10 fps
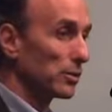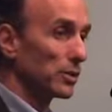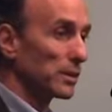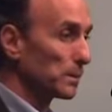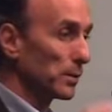So you
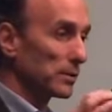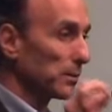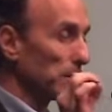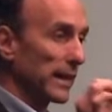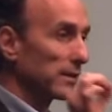just put
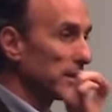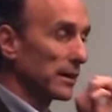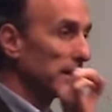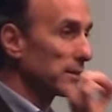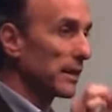the right
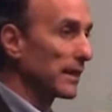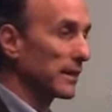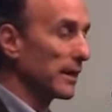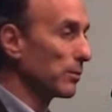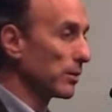thing into
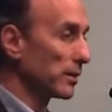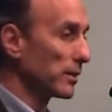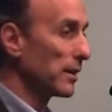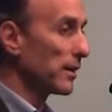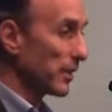that
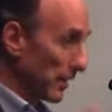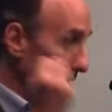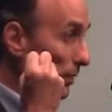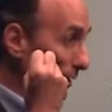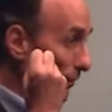network that,
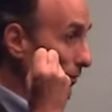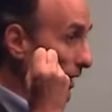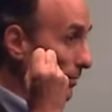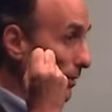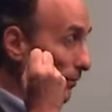that,
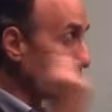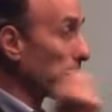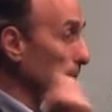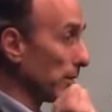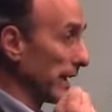that
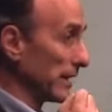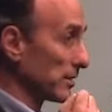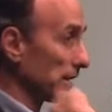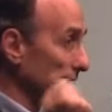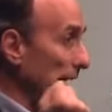
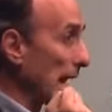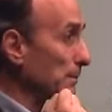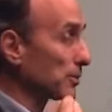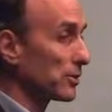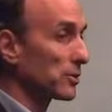reverberates, that
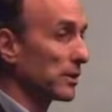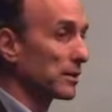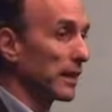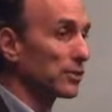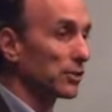captures the
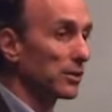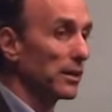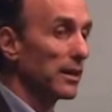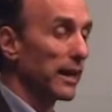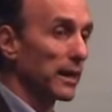
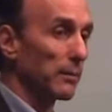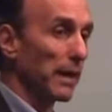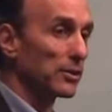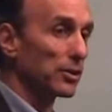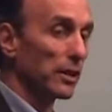attention and
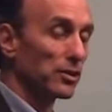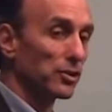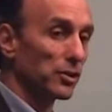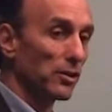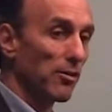
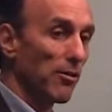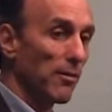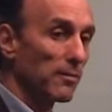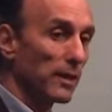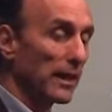imagination
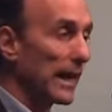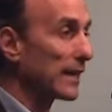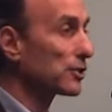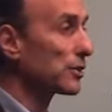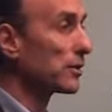and
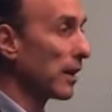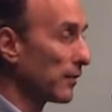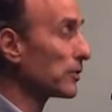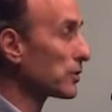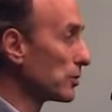action
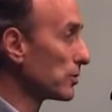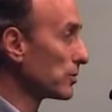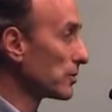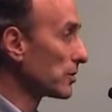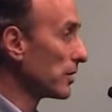of the
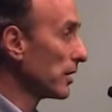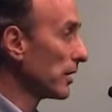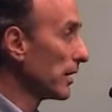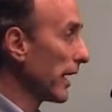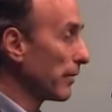students.
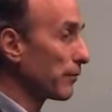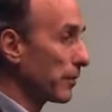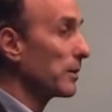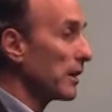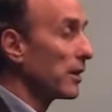And
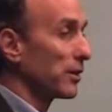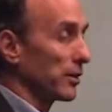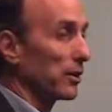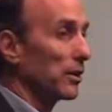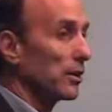from
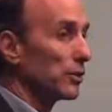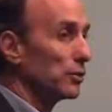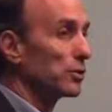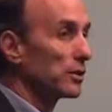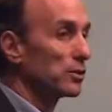here,
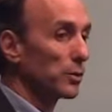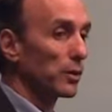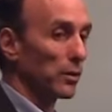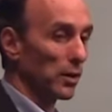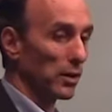you can
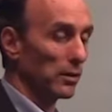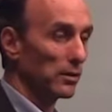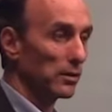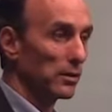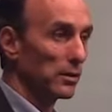do it all.